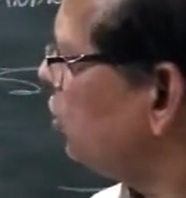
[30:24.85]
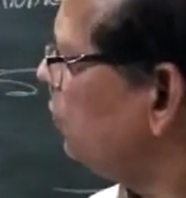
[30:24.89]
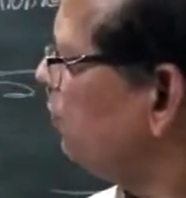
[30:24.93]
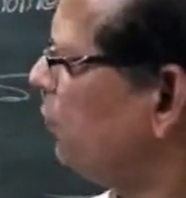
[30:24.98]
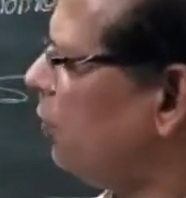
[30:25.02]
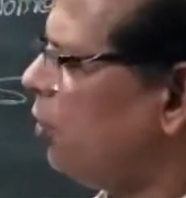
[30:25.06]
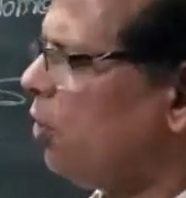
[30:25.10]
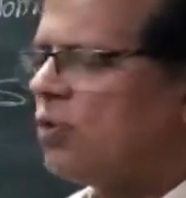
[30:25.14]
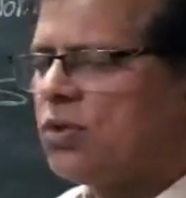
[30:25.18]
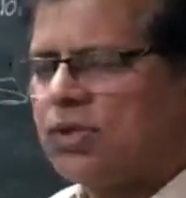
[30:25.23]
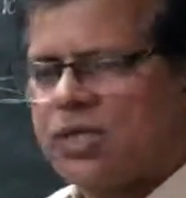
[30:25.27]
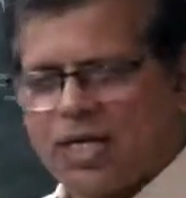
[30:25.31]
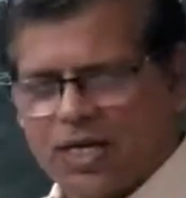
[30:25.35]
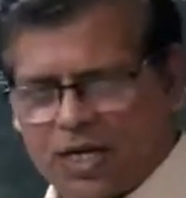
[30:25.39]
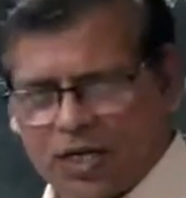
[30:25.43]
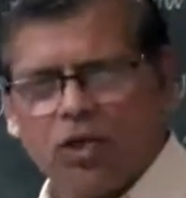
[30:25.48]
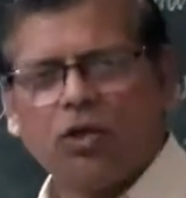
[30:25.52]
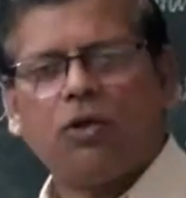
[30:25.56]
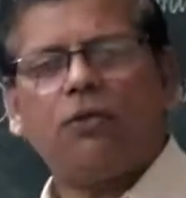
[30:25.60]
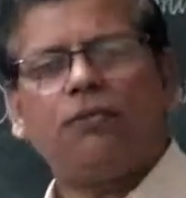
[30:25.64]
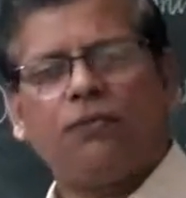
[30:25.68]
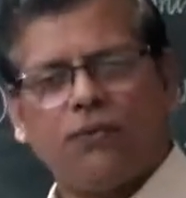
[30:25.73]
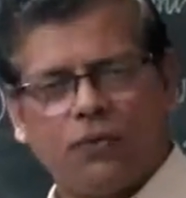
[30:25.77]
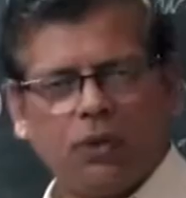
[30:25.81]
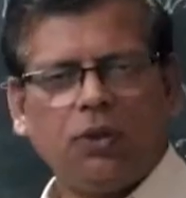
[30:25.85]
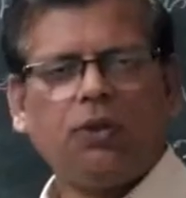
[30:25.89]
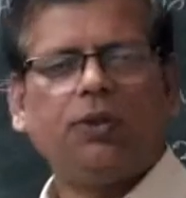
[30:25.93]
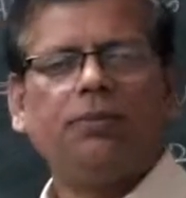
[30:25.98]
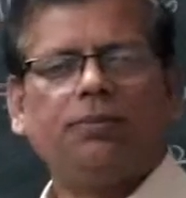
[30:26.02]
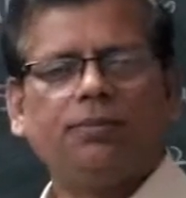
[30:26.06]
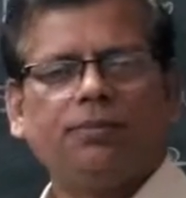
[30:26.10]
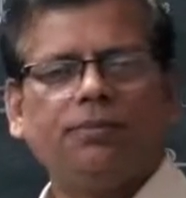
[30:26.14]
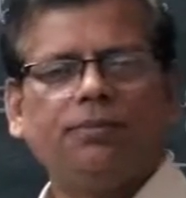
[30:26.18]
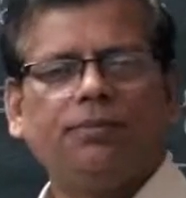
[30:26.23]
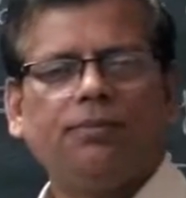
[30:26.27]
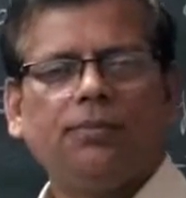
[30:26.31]
of all or second of
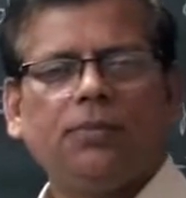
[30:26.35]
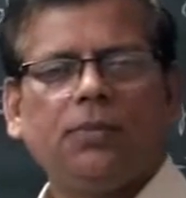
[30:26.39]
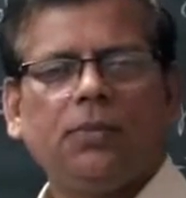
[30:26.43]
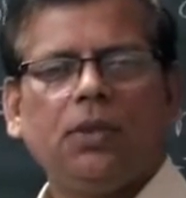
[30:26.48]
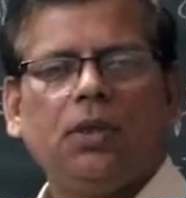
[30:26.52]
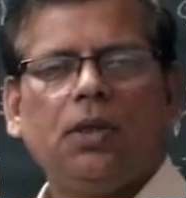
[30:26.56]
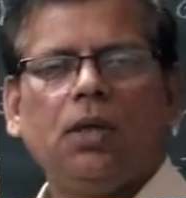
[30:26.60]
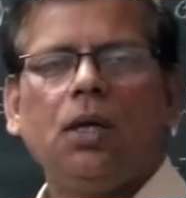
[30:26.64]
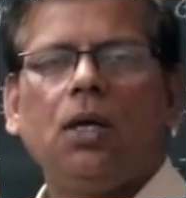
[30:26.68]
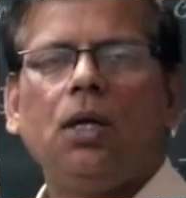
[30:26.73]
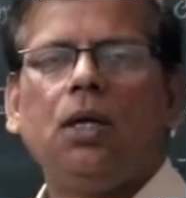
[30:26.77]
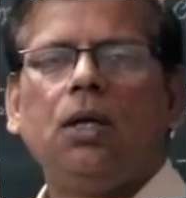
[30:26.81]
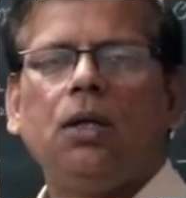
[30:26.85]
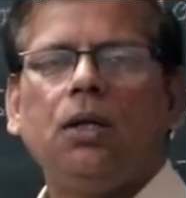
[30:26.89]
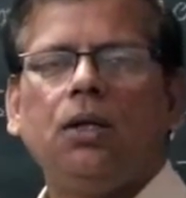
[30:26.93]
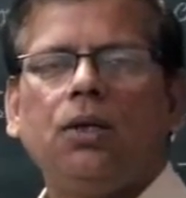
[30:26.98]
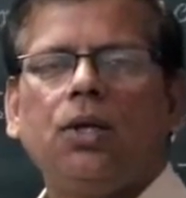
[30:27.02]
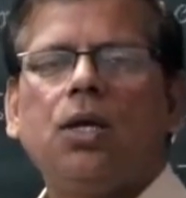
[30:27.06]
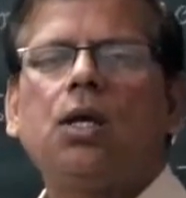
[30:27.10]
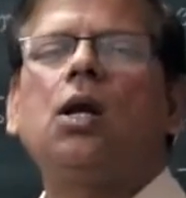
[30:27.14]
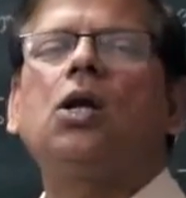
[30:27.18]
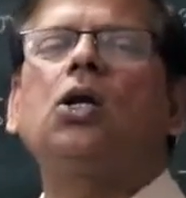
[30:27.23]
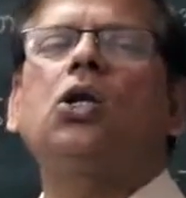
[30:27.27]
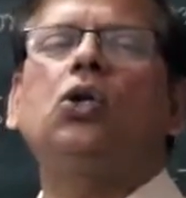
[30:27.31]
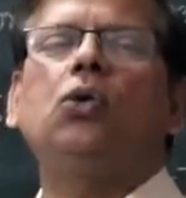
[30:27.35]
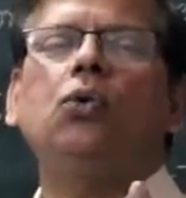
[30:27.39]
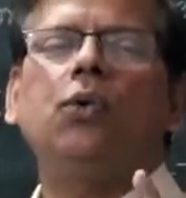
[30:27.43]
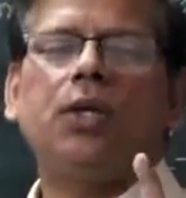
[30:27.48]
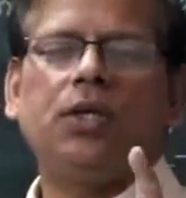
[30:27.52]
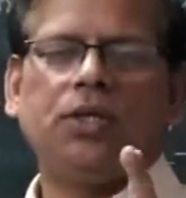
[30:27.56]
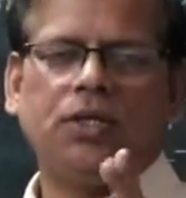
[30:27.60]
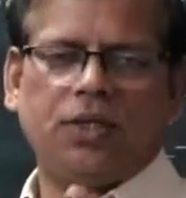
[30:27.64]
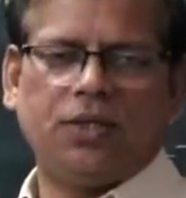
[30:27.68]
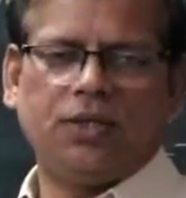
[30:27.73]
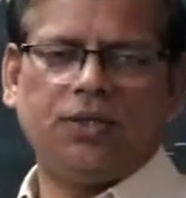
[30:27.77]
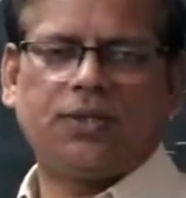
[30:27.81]
all? There are two
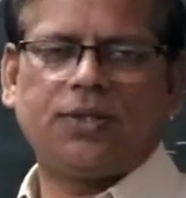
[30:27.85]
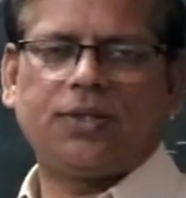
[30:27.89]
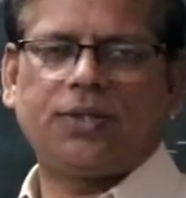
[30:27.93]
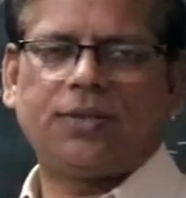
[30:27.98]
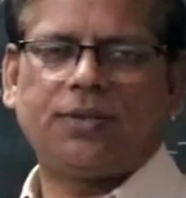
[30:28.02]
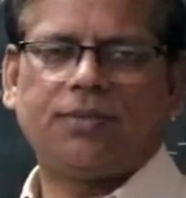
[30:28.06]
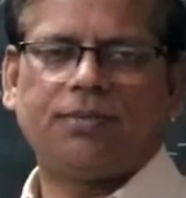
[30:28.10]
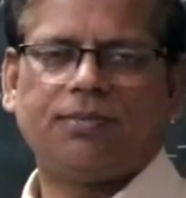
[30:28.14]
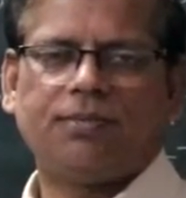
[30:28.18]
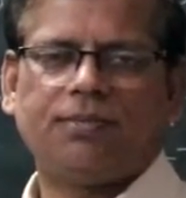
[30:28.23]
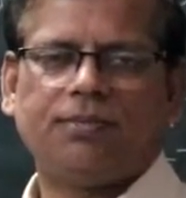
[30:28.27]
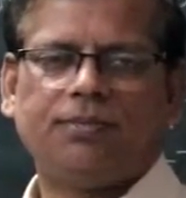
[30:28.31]
reasons.